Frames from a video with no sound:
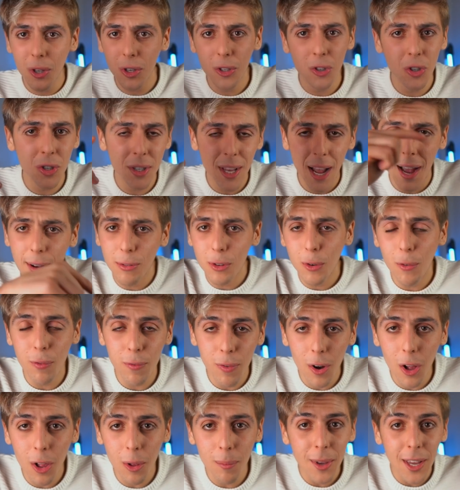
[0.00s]
You just have to
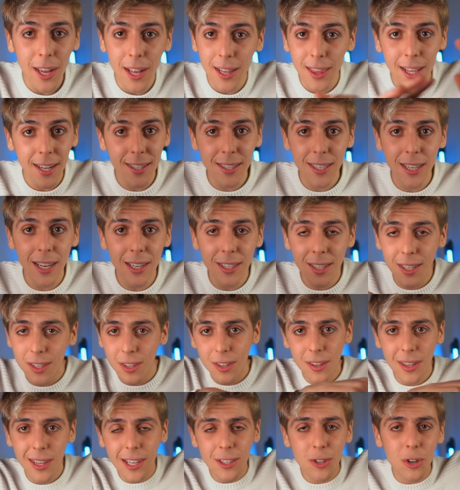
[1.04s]
follow me, and that's it.
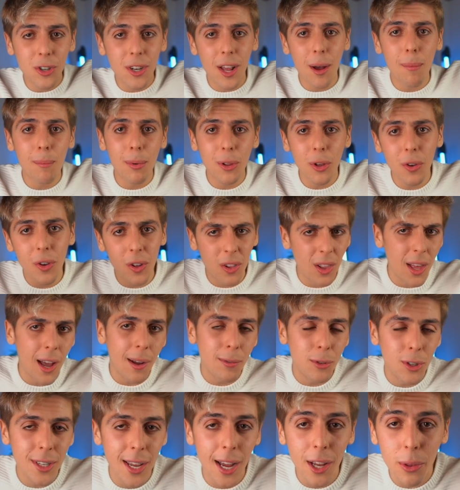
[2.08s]
Links are down below. You'll
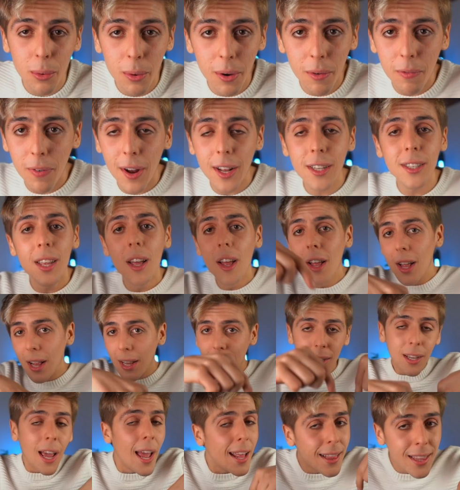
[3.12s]
have to tag 3 friends.
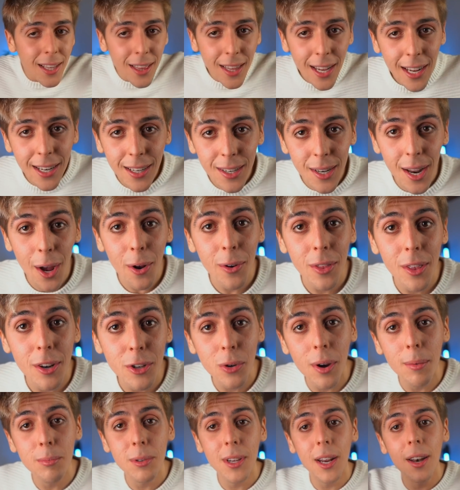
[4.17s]
Hit the link down in the
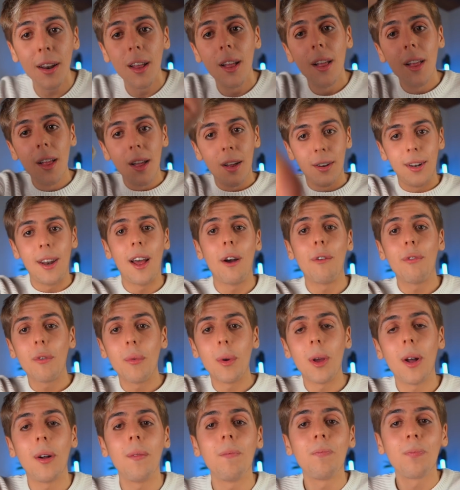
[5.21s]
description. Now
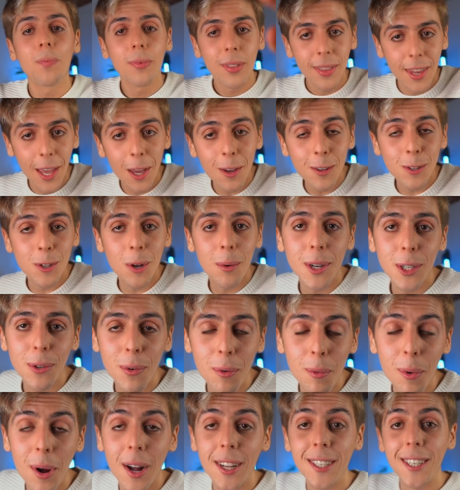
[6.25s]
for real, thank you so
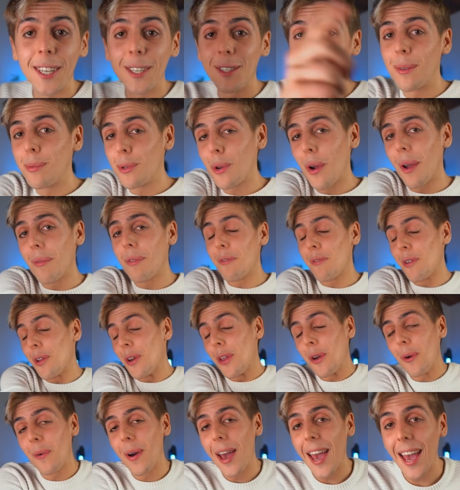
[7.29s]
much for watching. Subscribe if
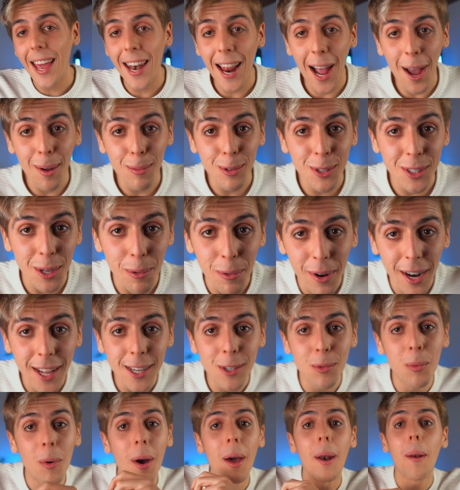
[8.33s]
you're new, and I will see you in the
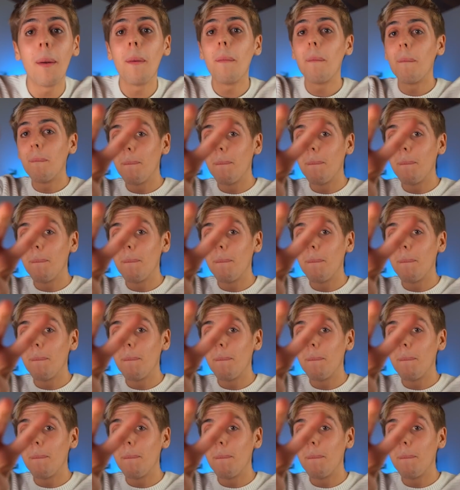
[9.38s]
next one.